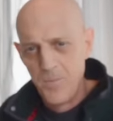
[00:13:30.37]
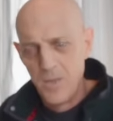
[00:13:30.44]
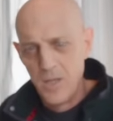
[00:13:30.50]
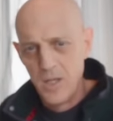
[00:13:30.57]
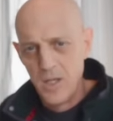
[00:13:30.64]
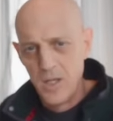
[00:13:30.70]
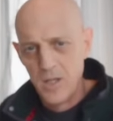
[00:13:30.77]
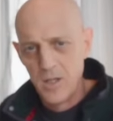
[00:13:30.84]

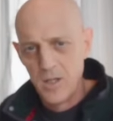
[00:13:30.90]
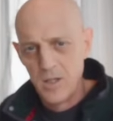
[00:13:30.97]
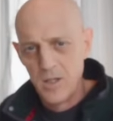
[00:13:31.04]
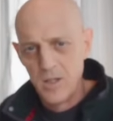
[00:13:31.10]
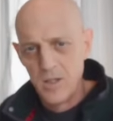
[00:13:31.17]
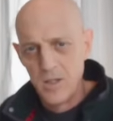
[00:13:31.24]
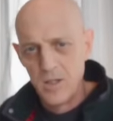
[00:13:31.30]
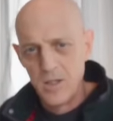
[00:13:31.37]
the
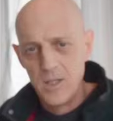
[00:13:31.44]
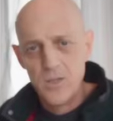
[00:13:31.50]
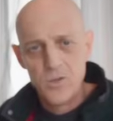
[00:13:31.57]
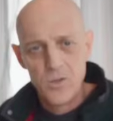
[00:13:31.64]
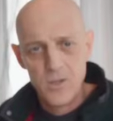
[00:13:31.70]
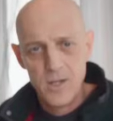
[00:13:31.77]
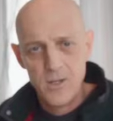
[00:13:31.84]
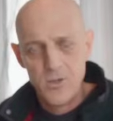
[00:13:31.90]
uh,
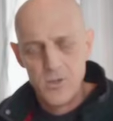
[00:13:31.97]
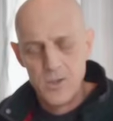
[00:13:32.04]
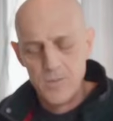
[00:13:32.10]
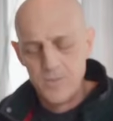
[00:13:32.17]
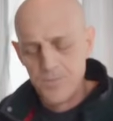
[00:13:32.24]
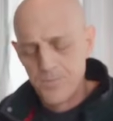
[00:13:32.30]
insulation.